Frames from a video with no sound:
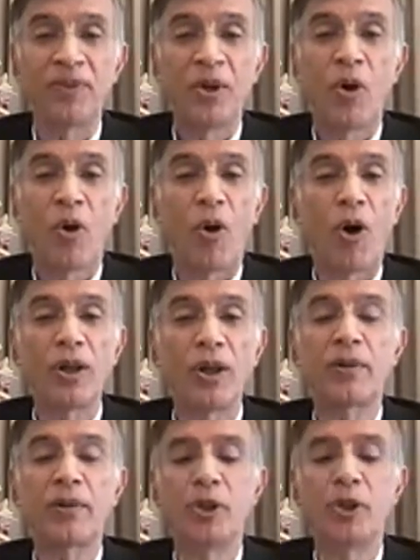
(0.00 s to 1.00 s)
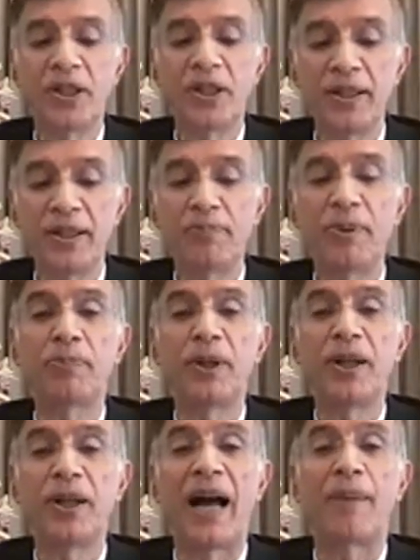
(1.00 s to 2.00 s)
All community
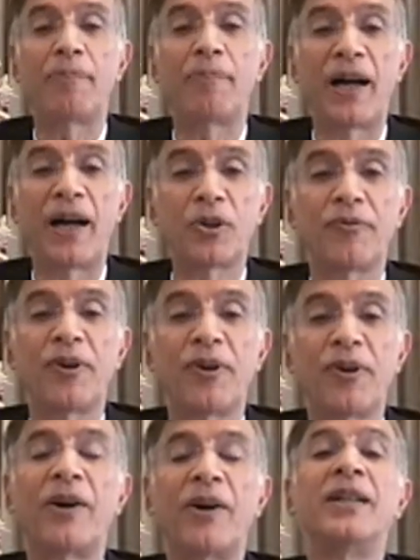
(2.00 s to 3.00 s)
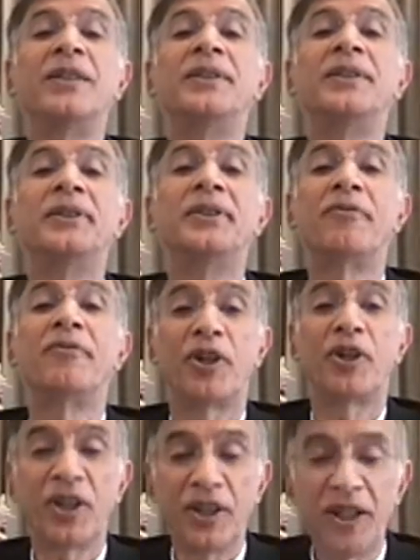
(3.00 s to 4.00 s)
people are part of our
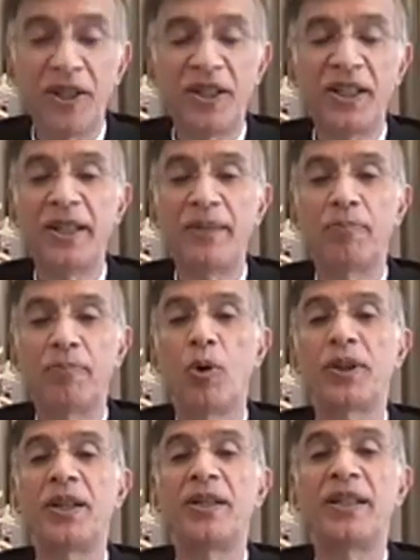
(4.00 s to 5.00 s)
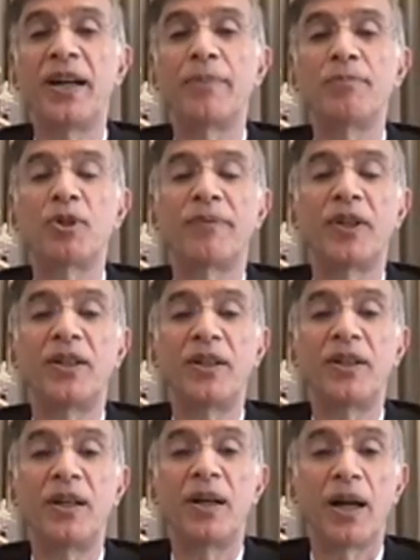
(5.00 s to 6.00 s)
fraternity, both in terms of
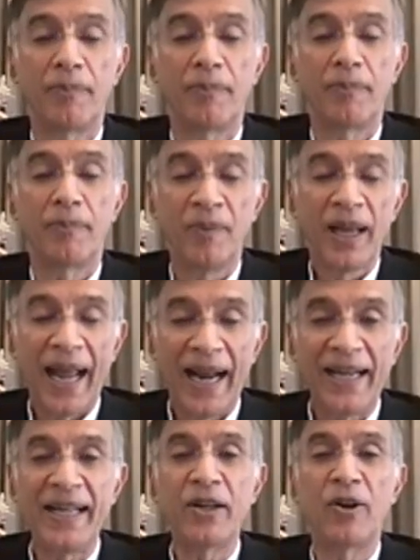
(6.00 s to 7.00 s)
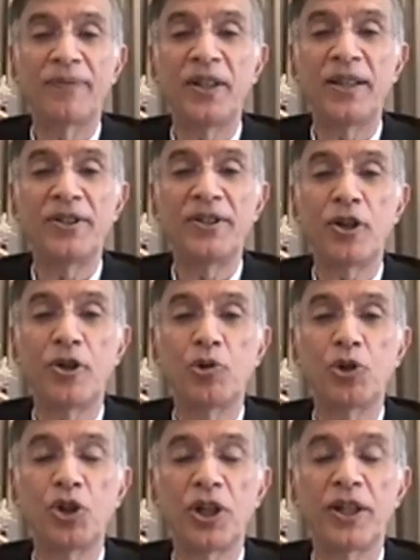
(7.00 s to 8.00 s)
the heading of the
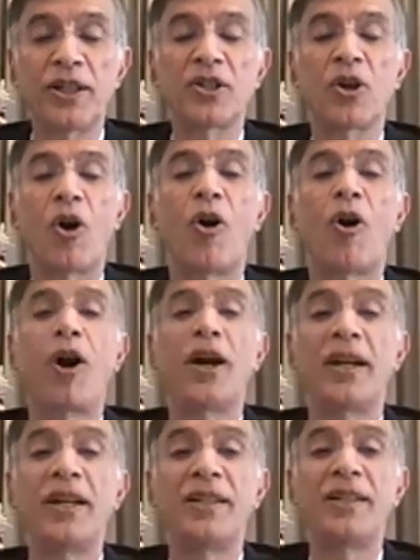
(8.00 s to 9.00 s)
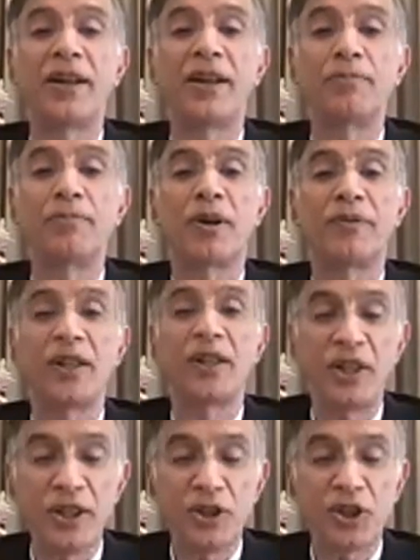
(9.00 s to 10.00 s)
institutions or in terms of the
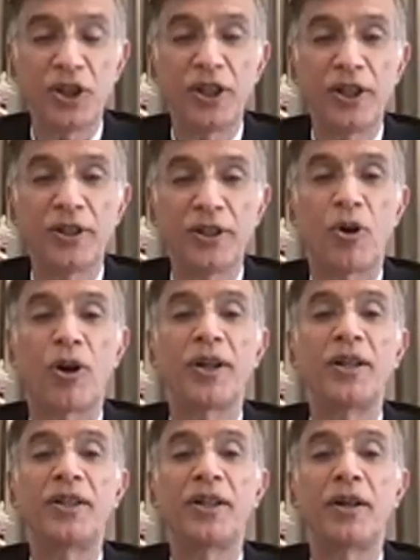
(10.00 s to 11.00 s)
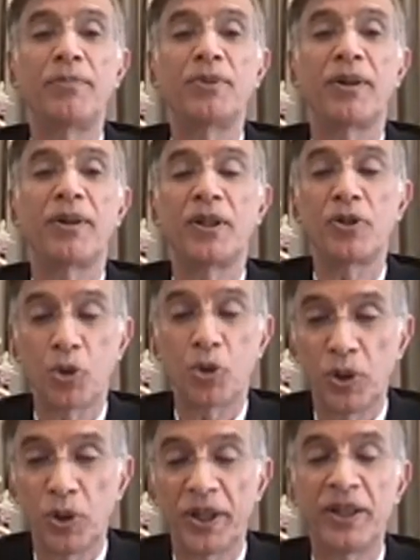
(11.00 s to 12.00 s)
teachers or in terms of the
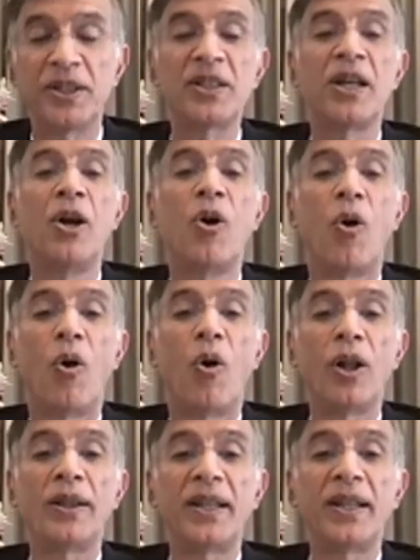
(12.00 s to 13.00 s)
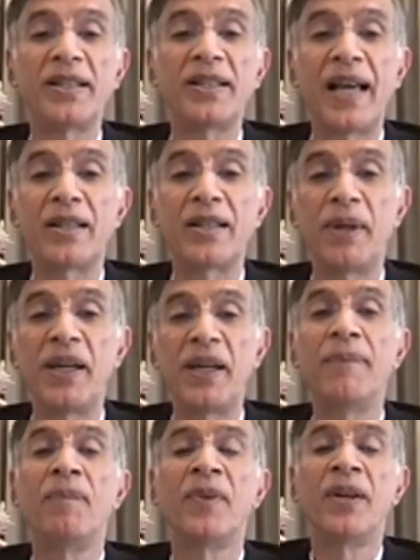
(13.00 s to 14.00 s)
students. All this has
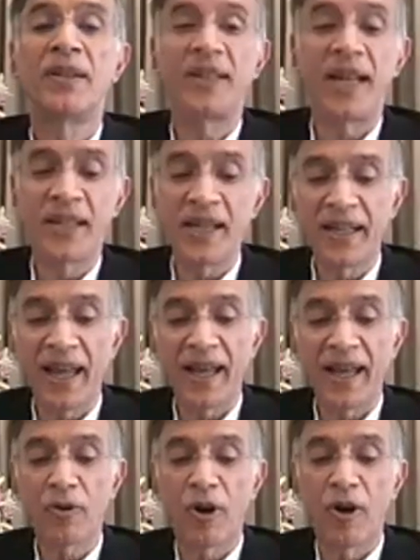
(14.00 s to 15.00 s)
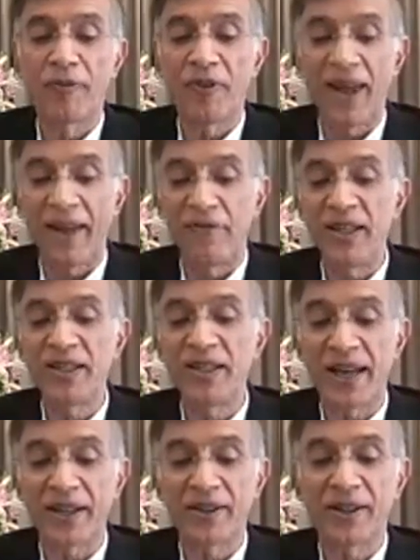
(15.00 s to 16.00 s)
been taking care of every
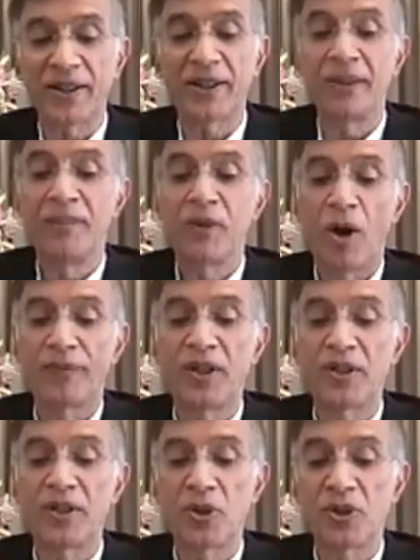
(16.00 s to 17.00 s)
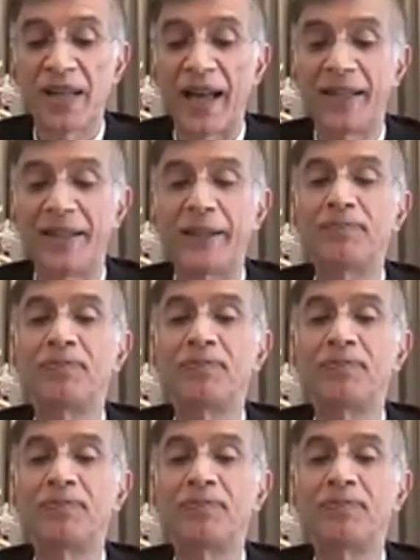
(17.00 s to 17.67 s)
sector of the society.